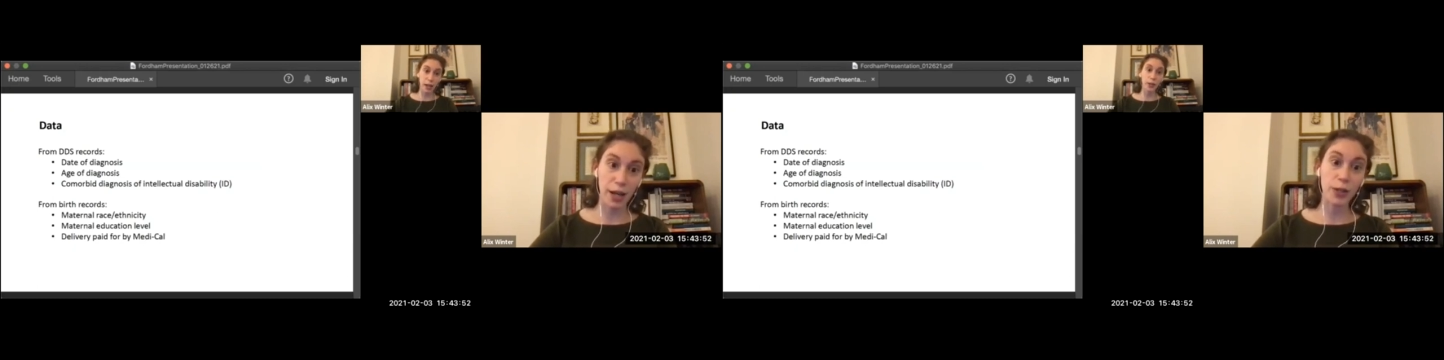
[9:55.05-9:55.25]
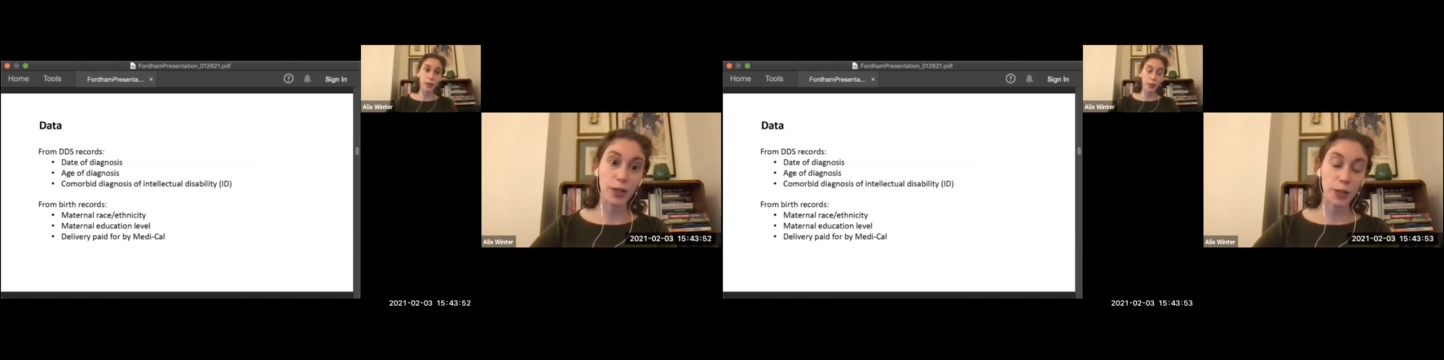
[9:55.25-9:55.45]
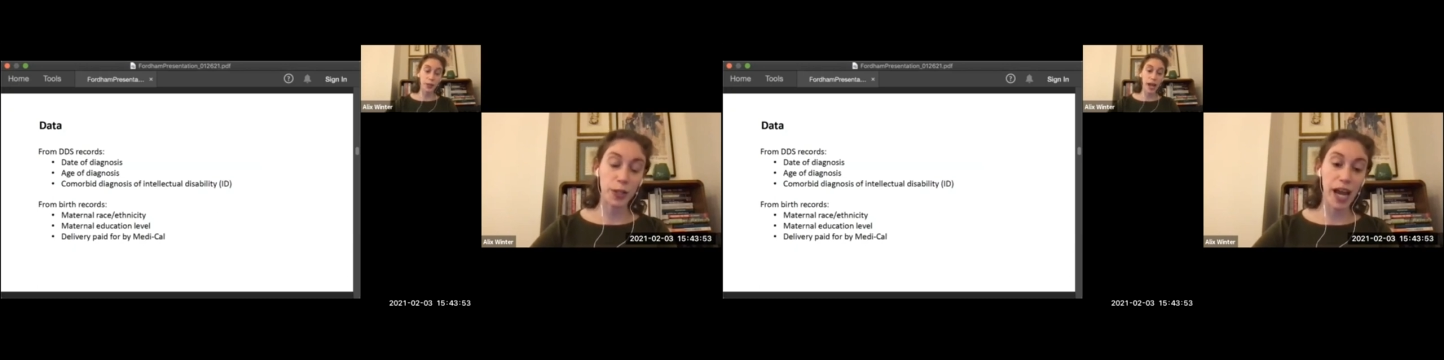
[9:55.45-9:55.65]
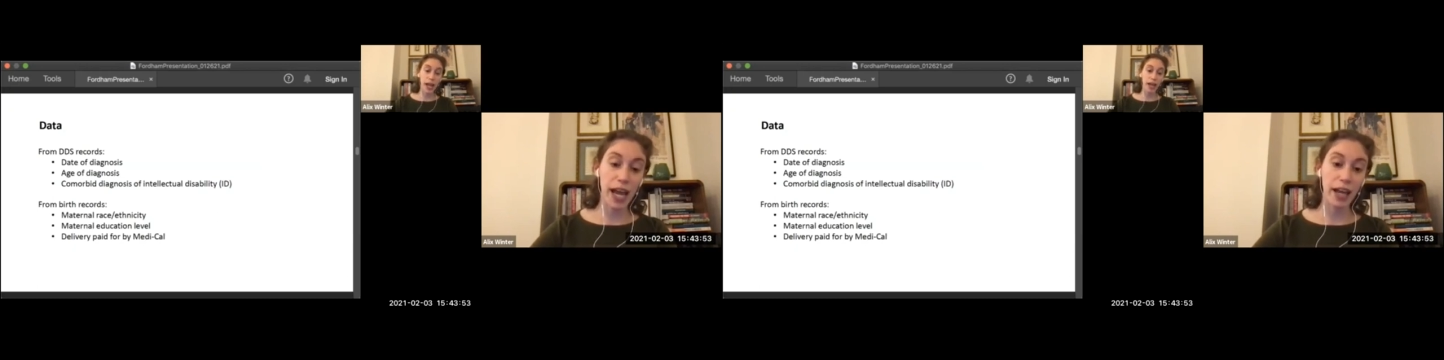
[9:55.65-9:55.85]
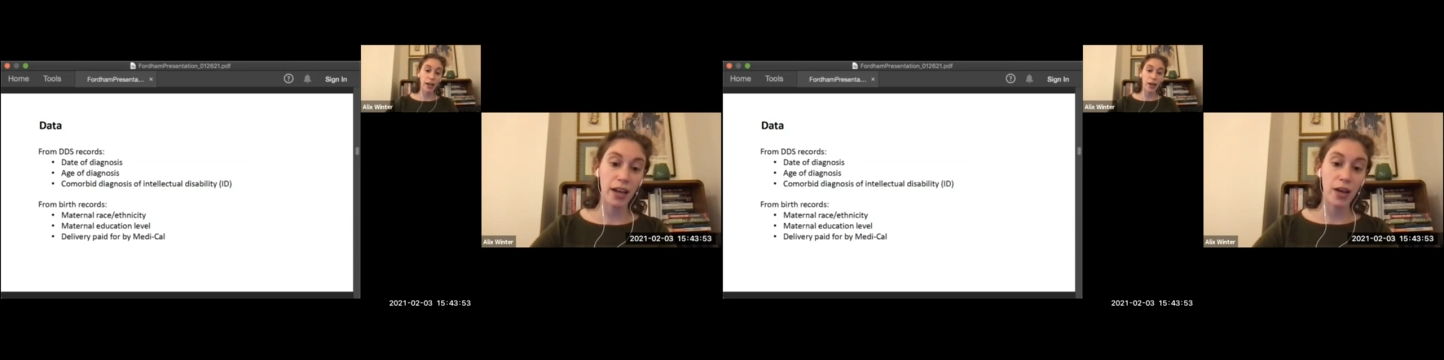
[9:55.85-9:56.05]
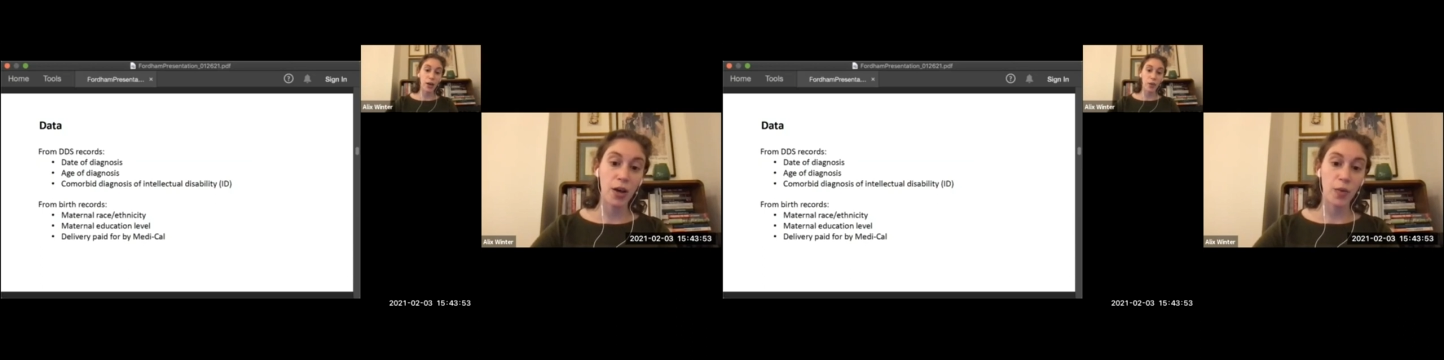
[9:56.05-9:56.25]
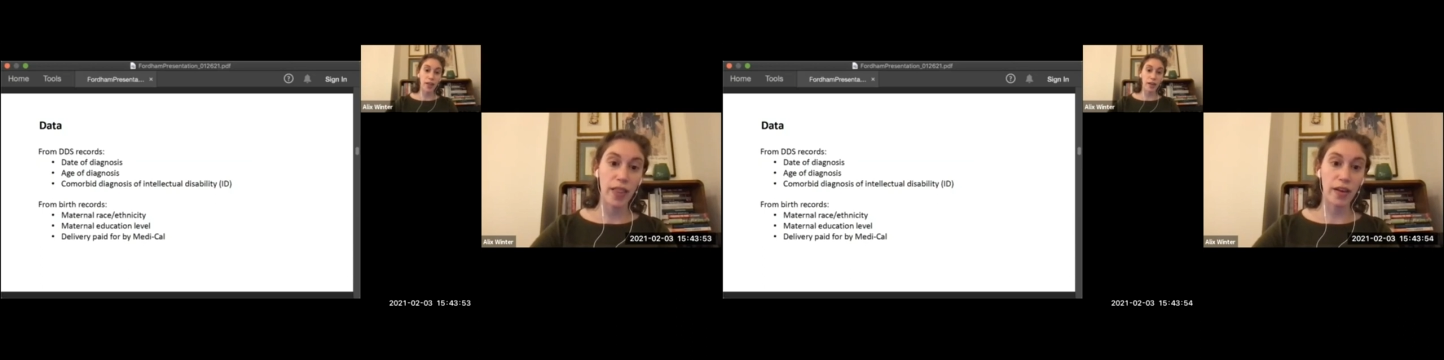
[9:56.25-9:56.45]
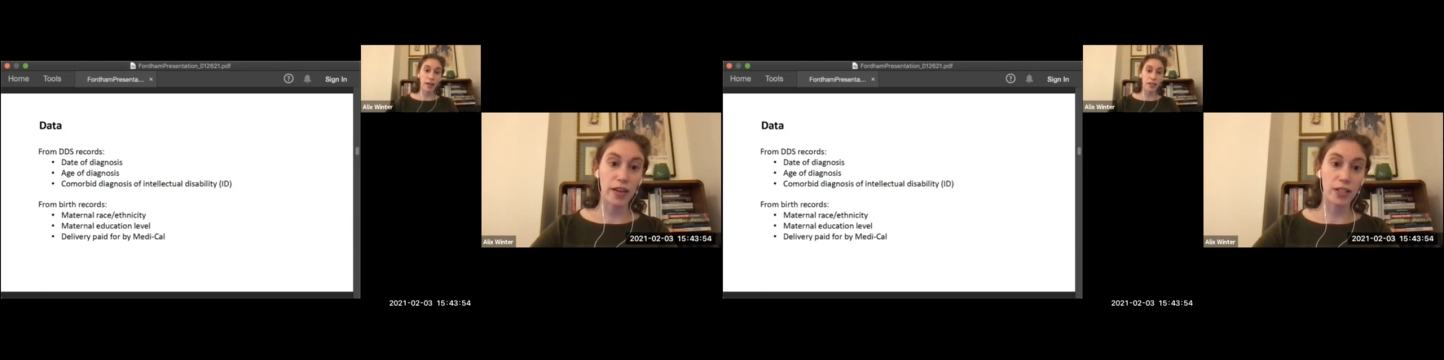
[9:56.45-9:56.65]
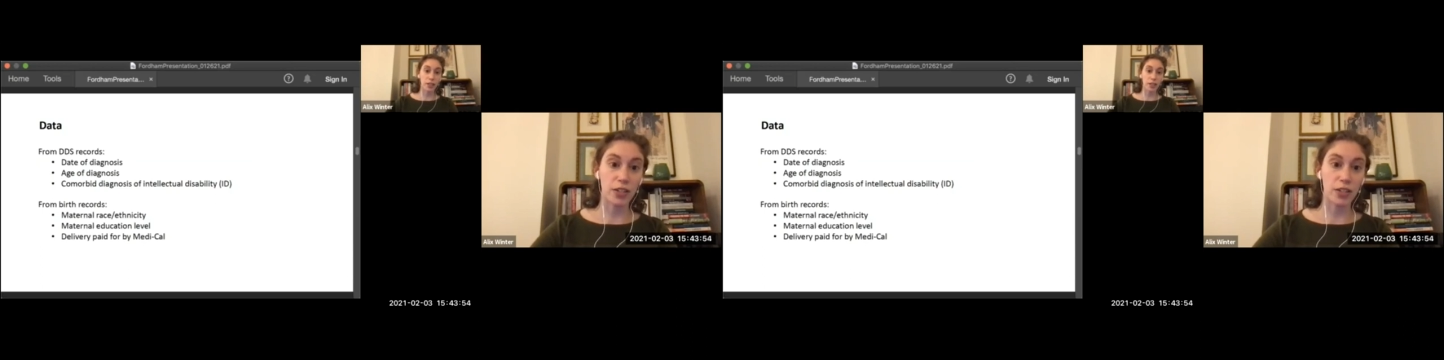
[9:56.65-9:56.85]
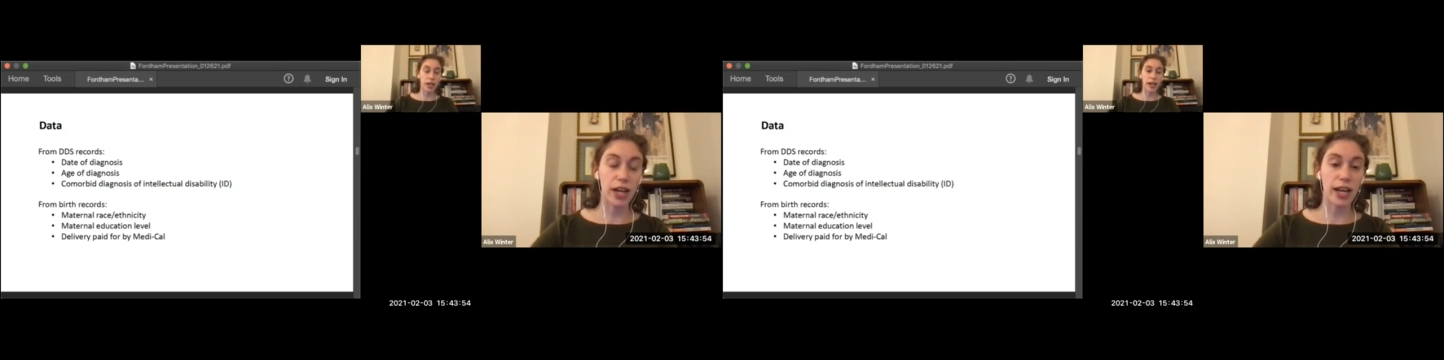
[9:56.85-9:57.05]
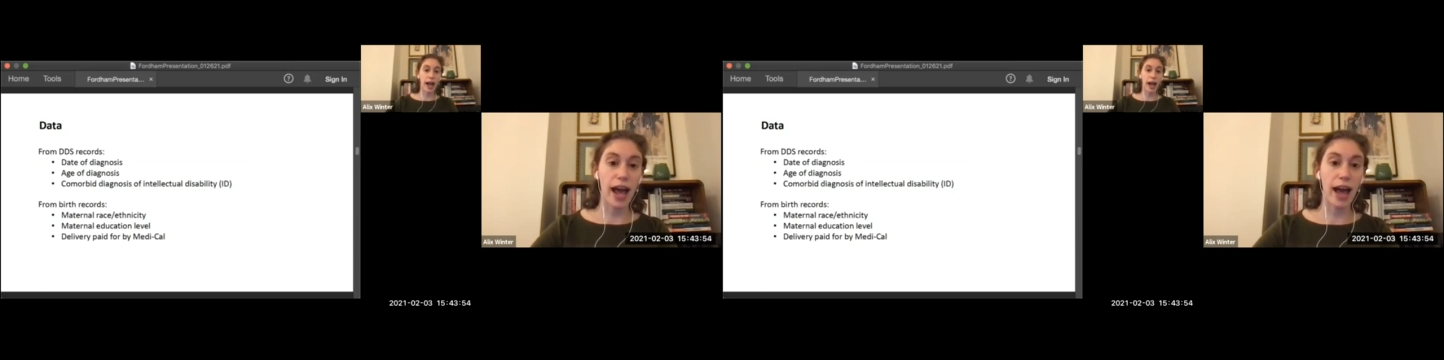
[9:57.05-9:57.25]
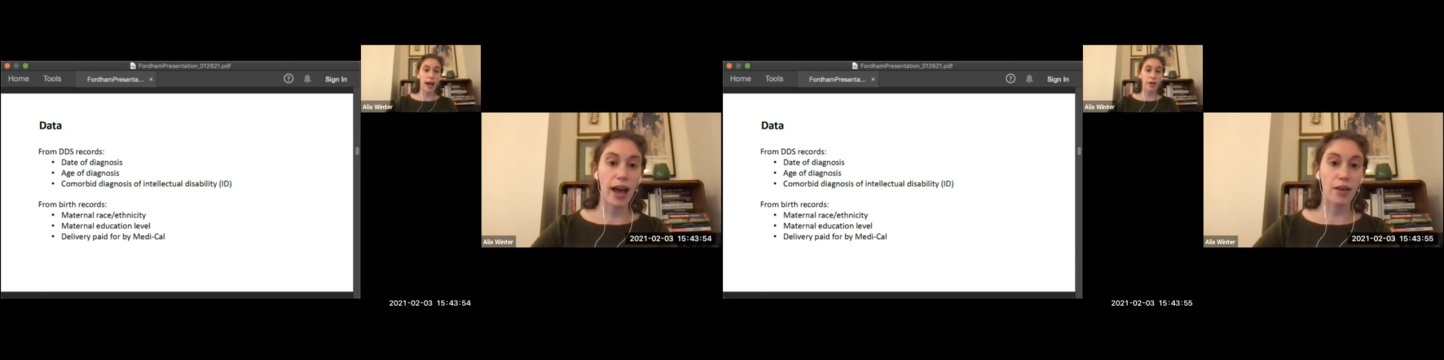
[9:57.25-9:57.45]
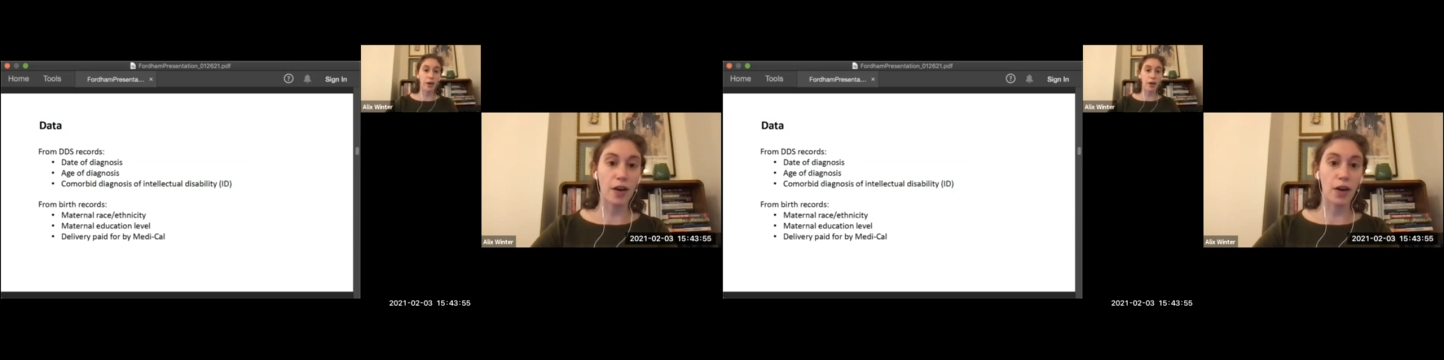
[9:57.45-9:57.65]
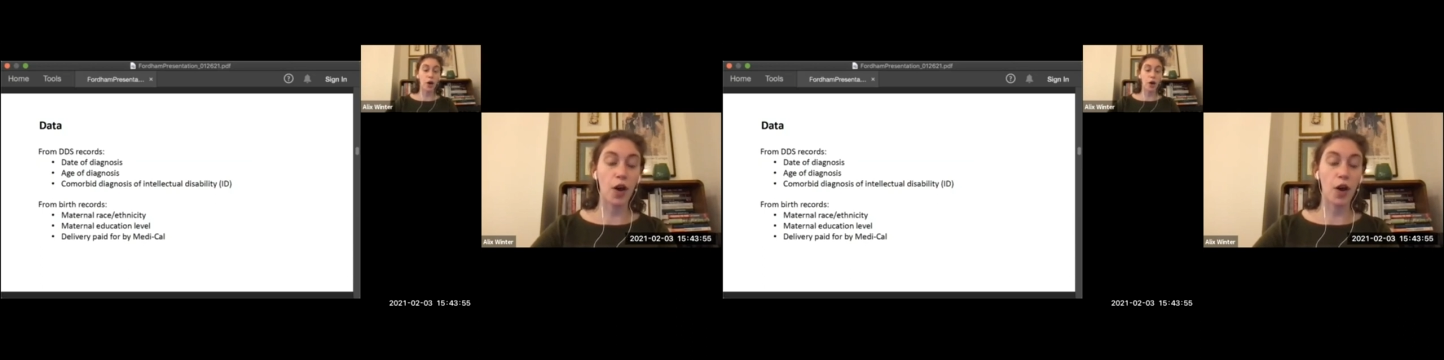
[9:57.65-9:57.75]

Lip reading: including whether children have